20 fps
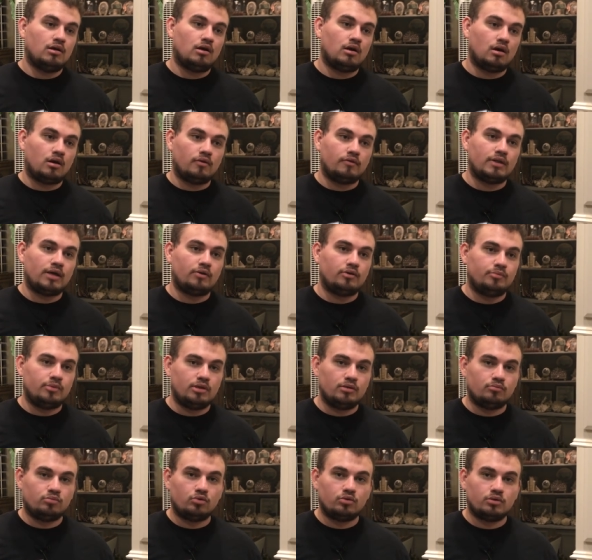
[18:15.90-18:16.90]
All of that would be
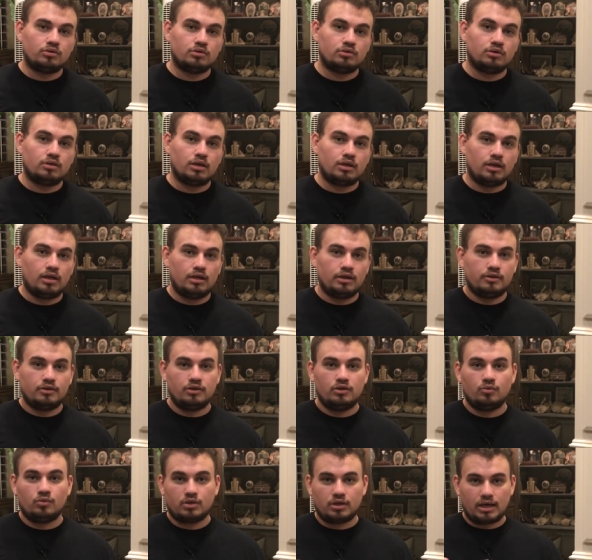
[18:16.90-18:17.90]
important.
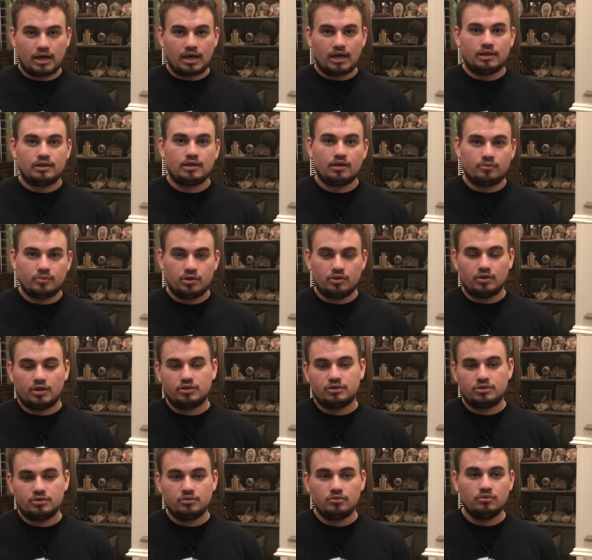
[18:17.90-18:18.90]
Anything you want to add, that would be
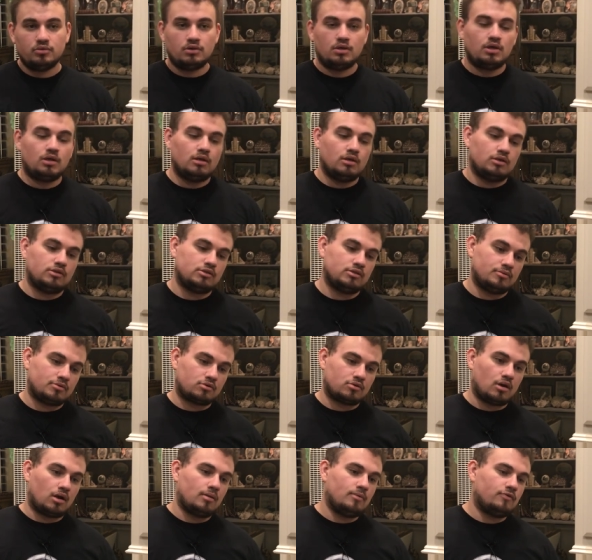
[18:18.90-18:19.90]
great too.
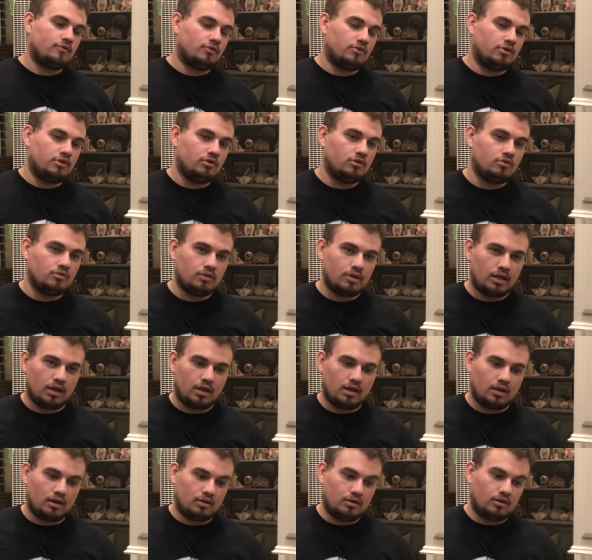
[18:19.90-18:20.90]
Subscribe if you're new,
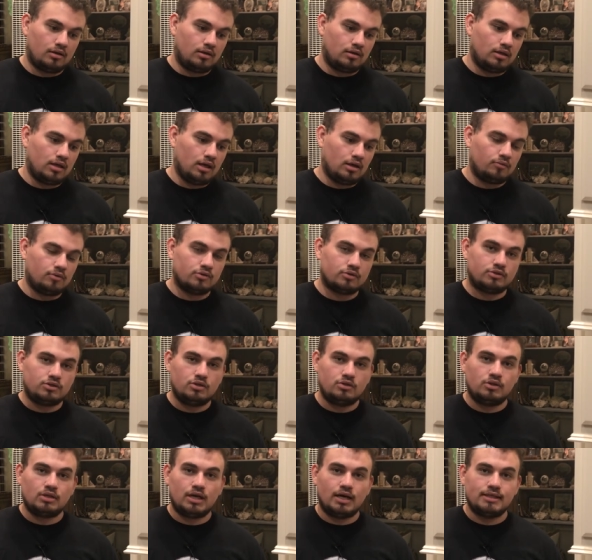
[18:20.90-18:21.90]
and uh, yeah, we'll
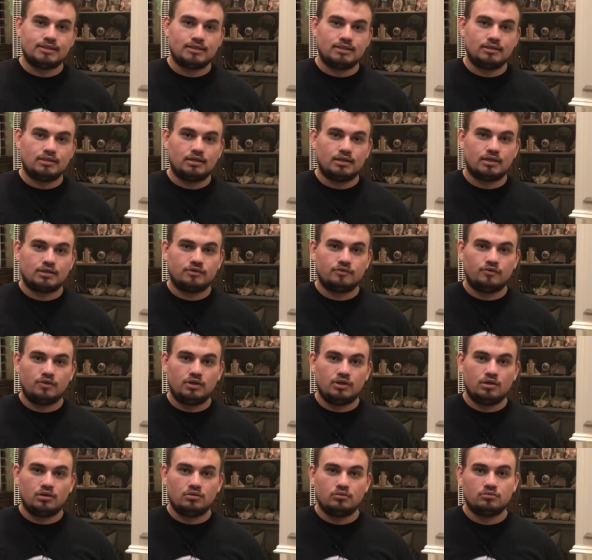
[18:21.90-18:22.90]
see you guys in the next
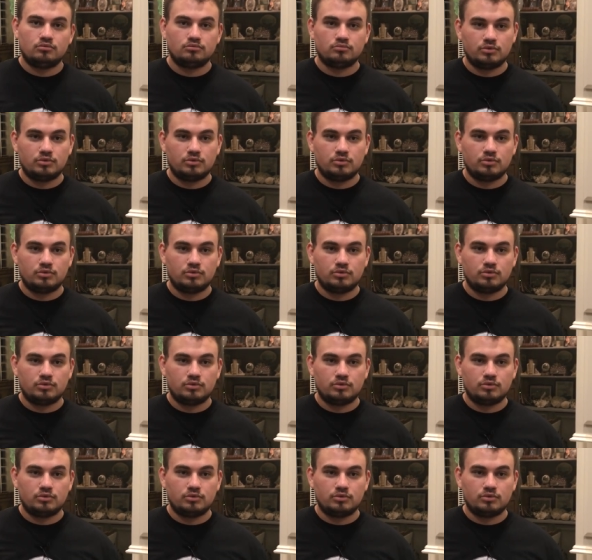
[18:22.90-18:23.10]
video.